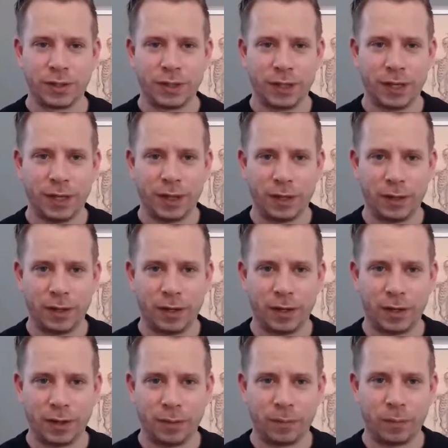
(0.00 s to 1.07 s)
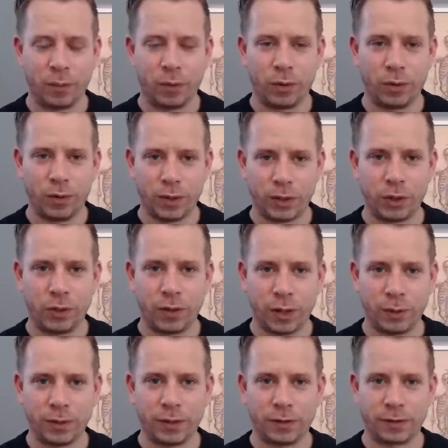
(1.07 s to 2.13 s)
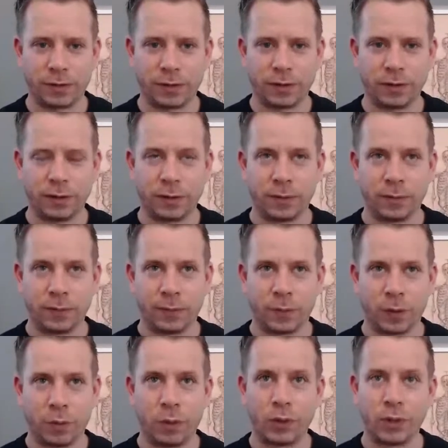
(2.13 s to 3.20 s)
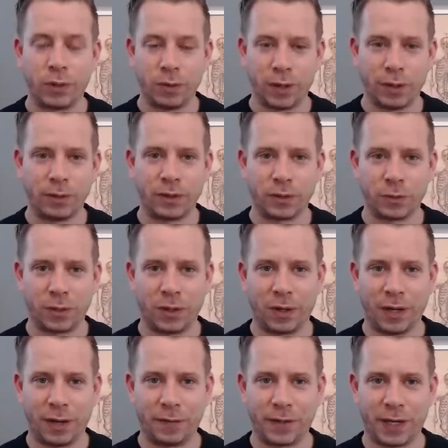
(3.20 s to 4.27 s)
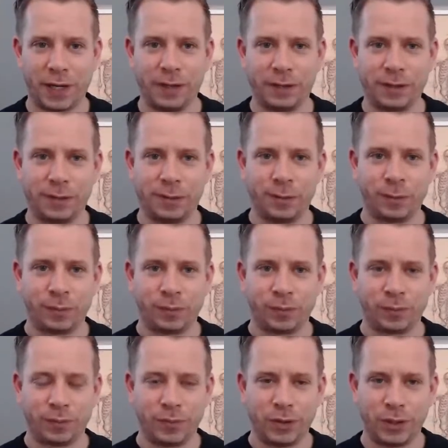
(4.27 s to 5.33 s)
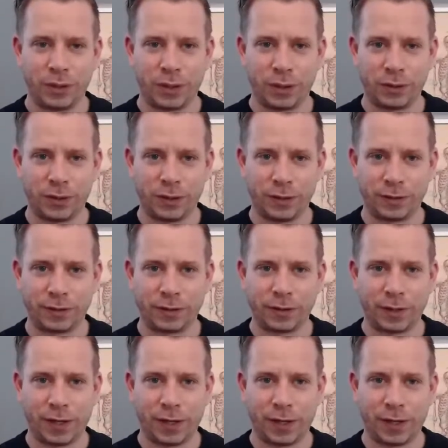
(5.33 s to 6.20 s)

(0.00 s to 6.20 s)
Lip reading: in what do you notice with your left hand? Do you notice